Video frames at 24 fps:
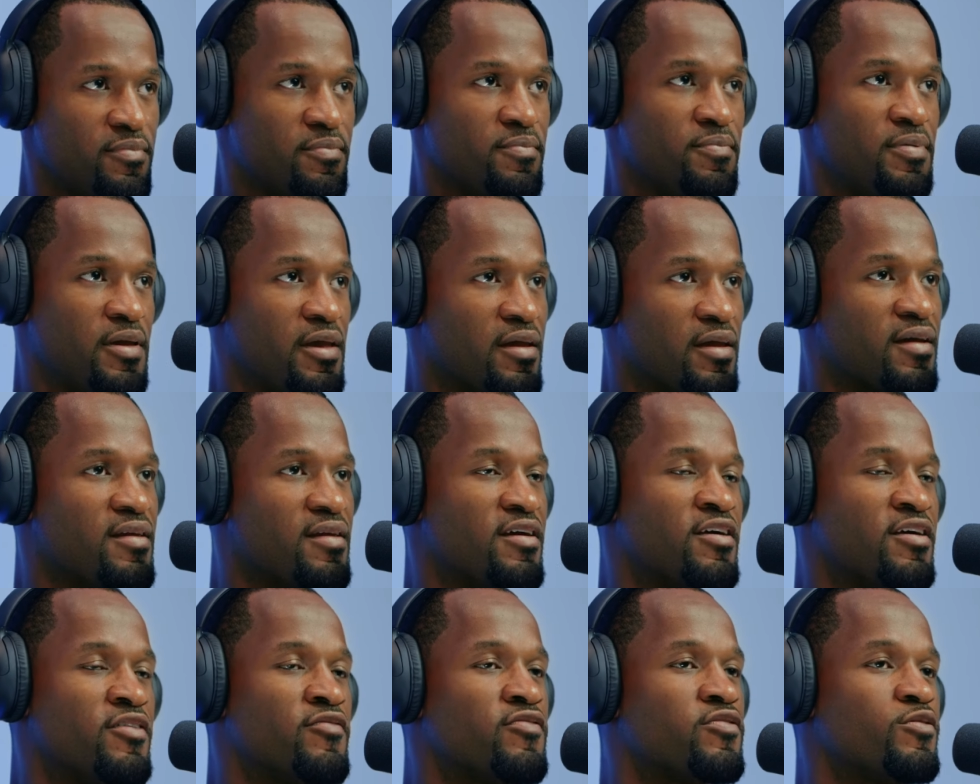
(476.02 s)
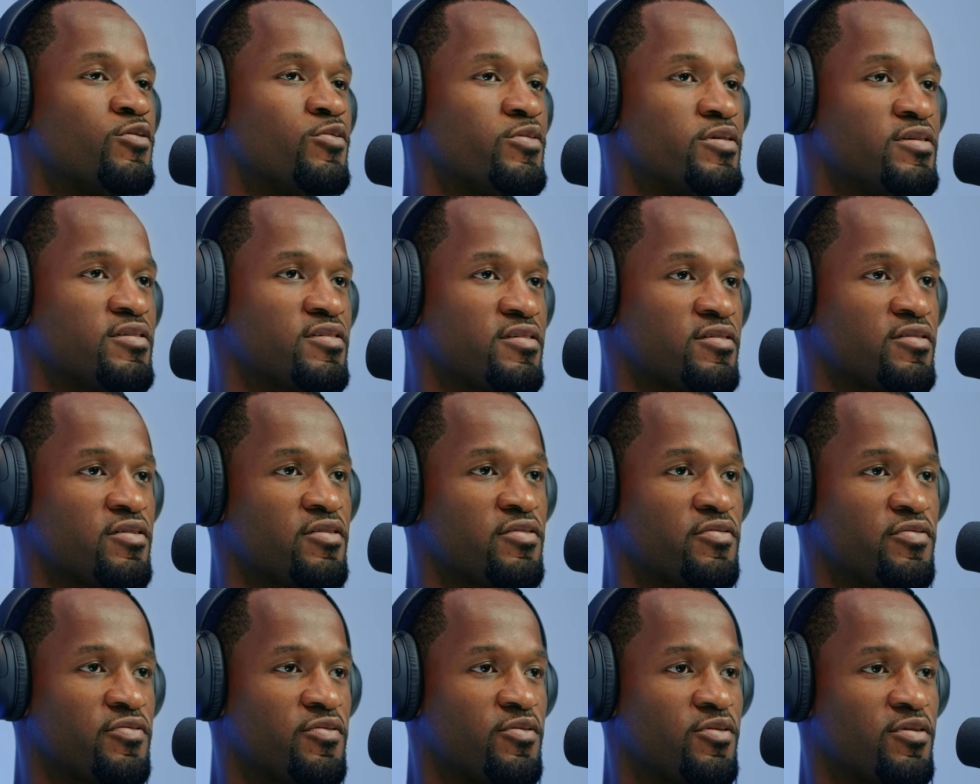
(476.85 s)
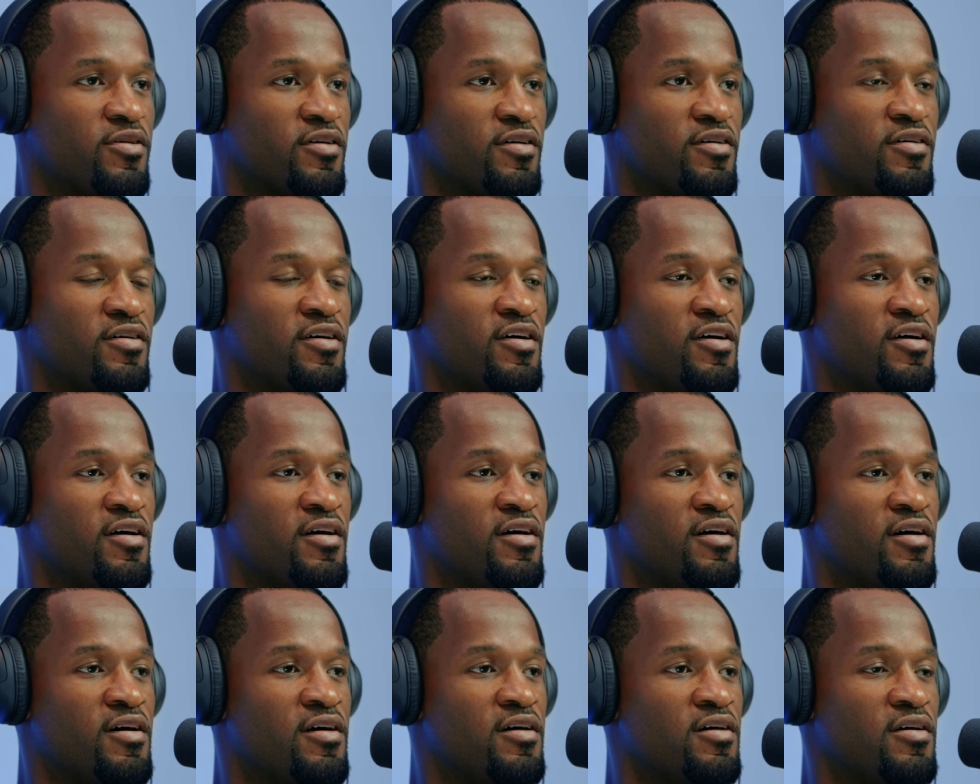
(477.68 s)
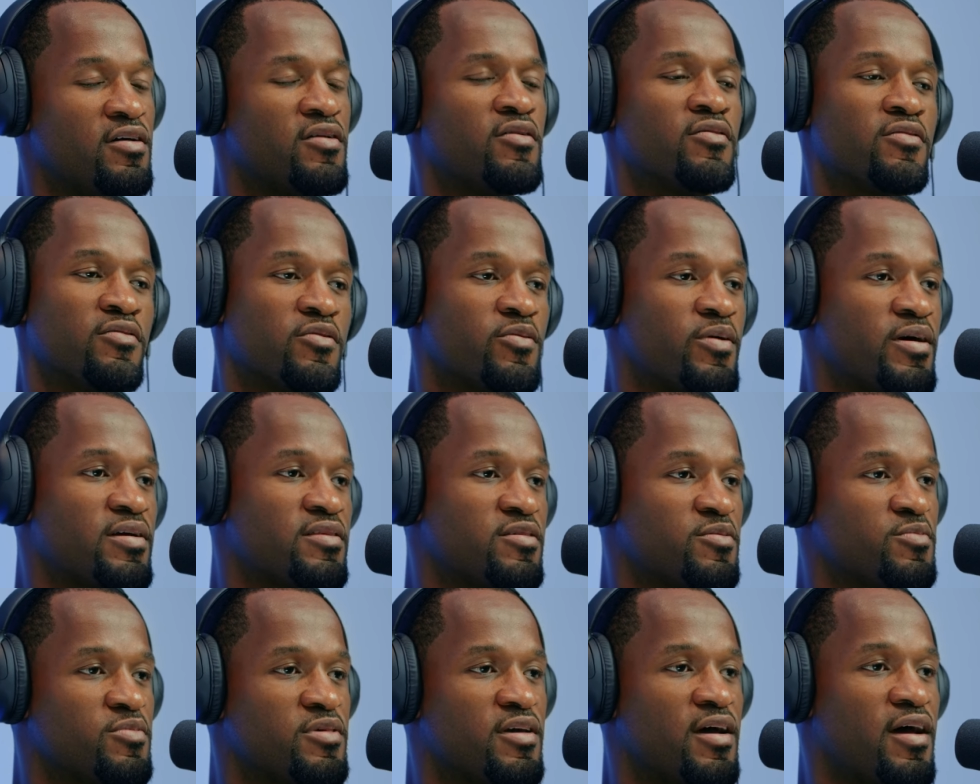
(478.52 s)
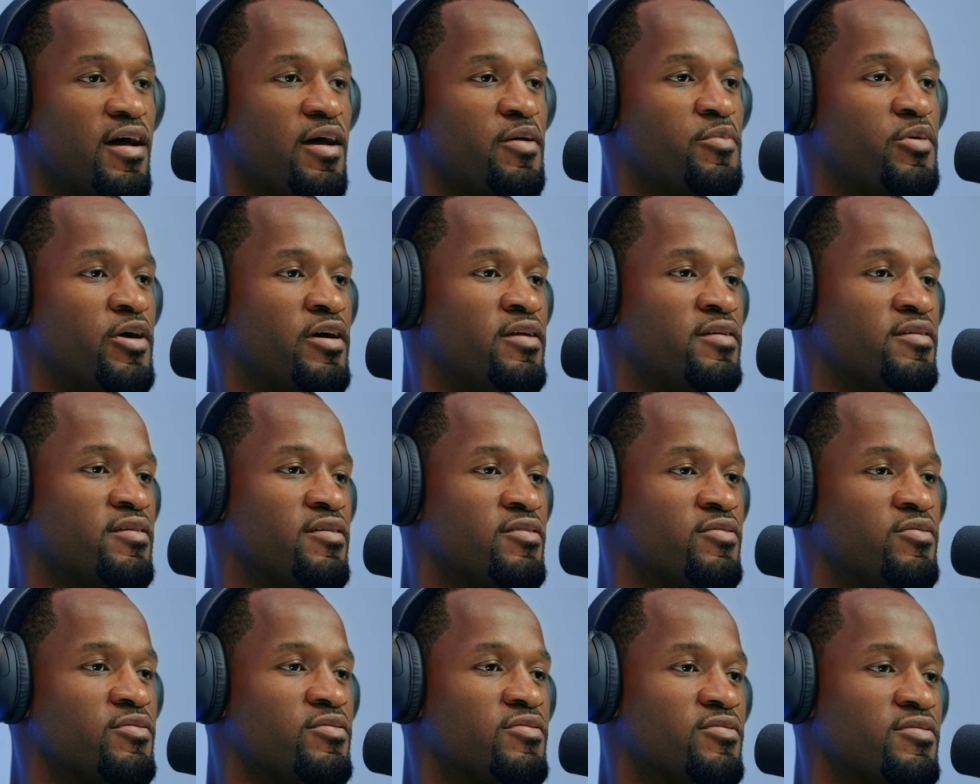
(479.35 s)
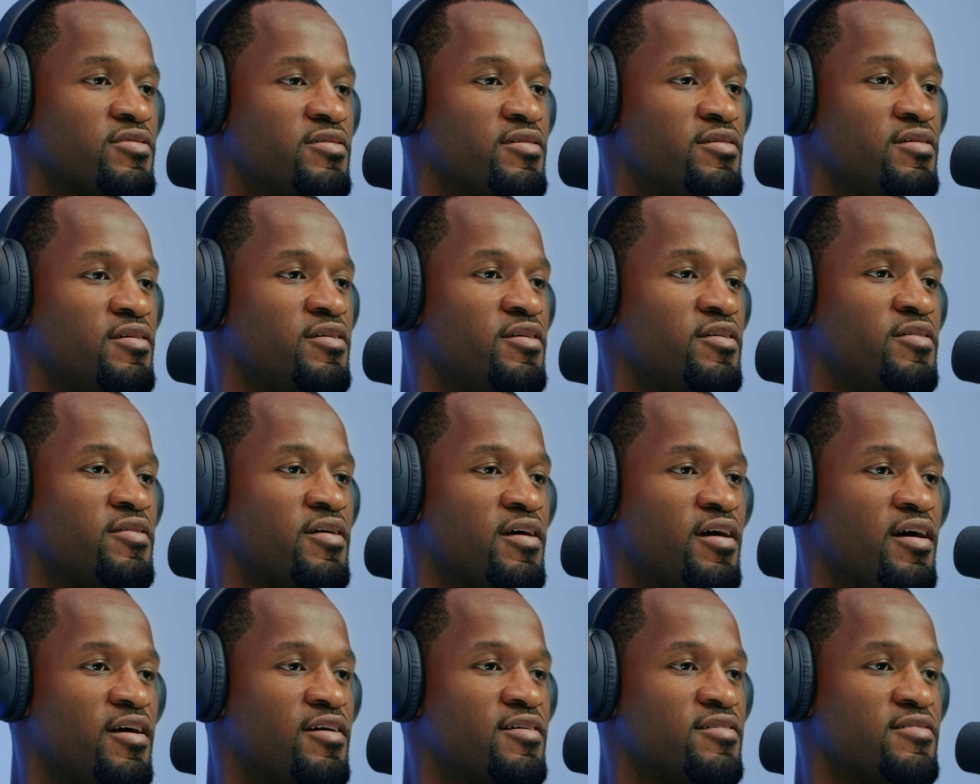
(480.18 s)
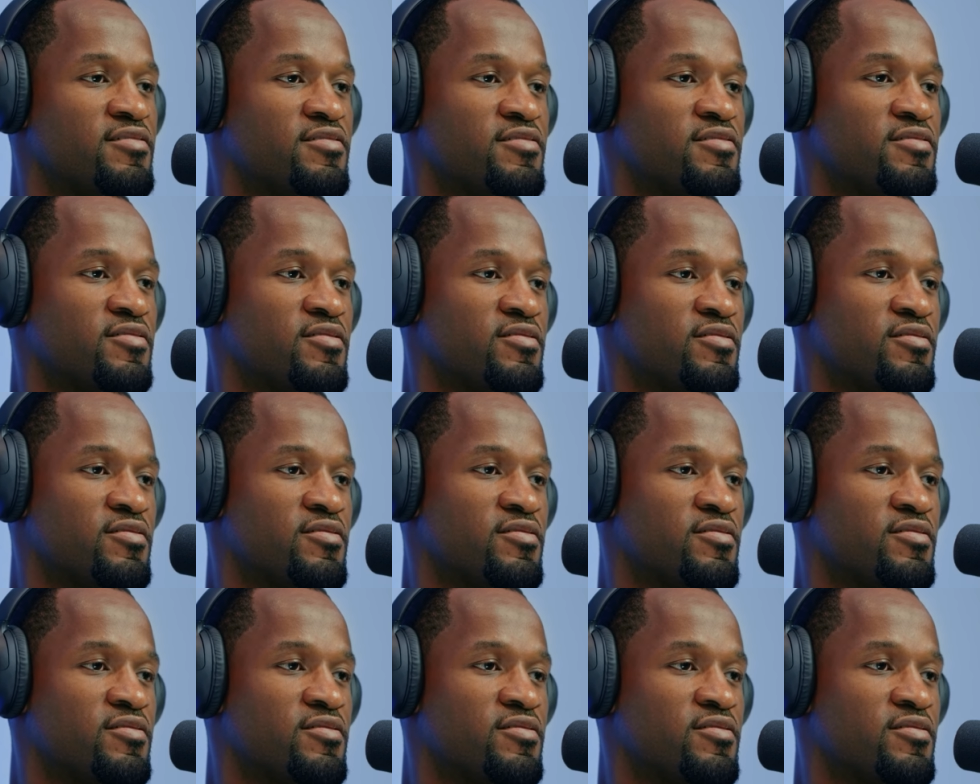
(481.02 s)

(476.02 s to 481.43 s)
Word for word: being an influencer for you know quite some time and you know she has